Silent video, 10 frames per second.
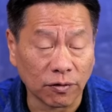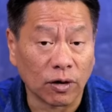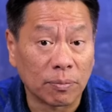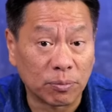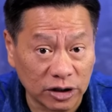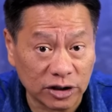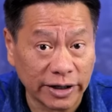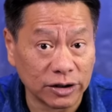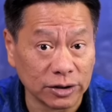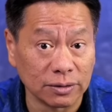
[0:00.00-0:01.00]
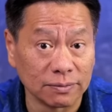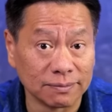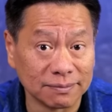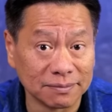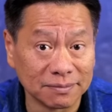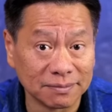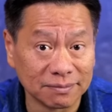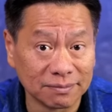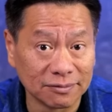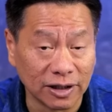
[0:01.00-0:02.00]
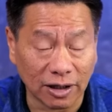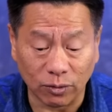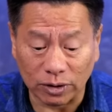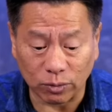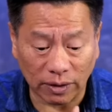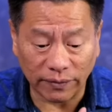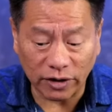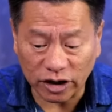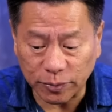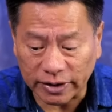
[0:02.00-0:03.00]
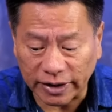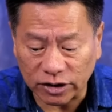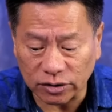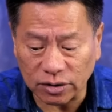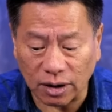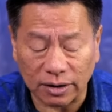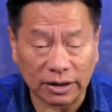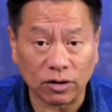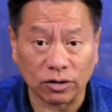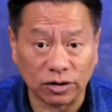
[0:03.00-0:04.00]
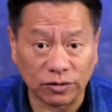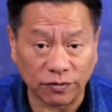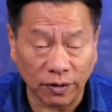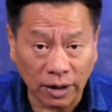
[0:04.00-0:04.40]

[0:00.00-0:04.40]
for appreciation. In other words, whatever your expectations are that cause you,